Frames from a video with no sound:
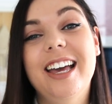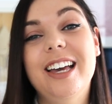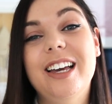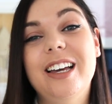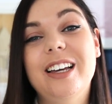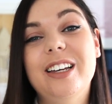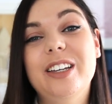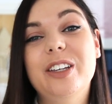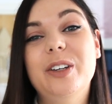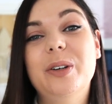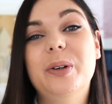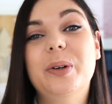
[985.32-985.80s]

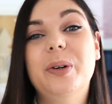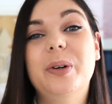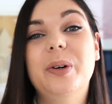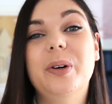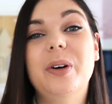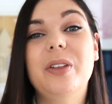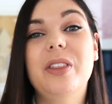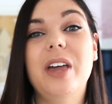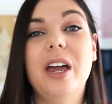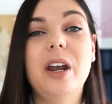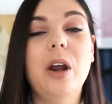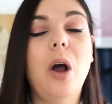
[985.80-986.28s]

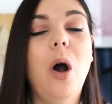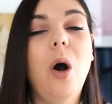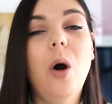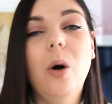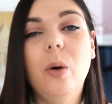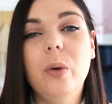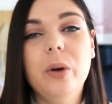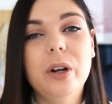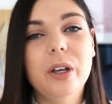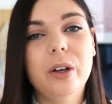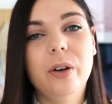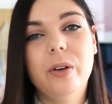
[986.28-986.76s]
you're then
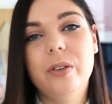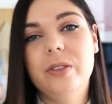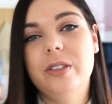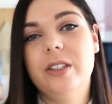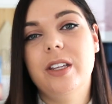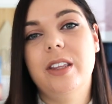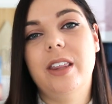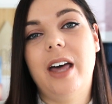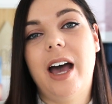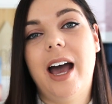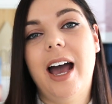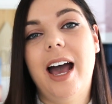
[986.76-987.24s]
holding on
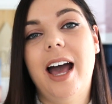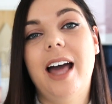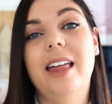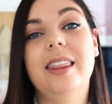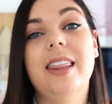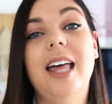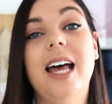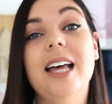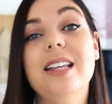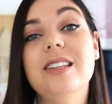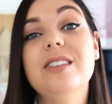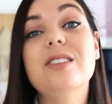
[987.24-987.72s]
to that, and
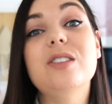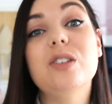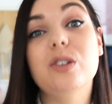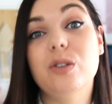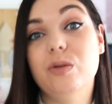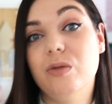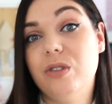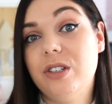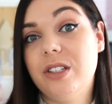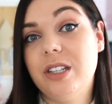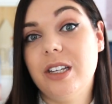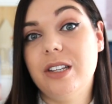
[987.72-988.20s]
that's
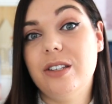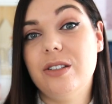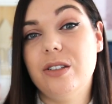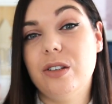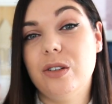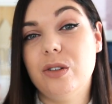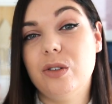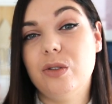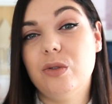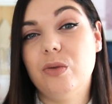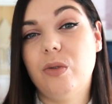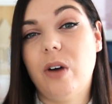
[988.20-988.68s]
still
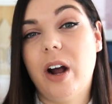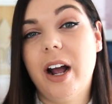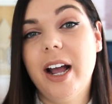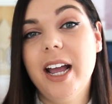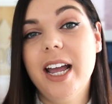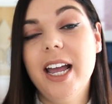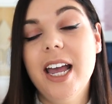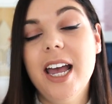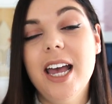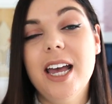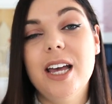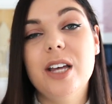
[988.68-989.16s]
resistance, right?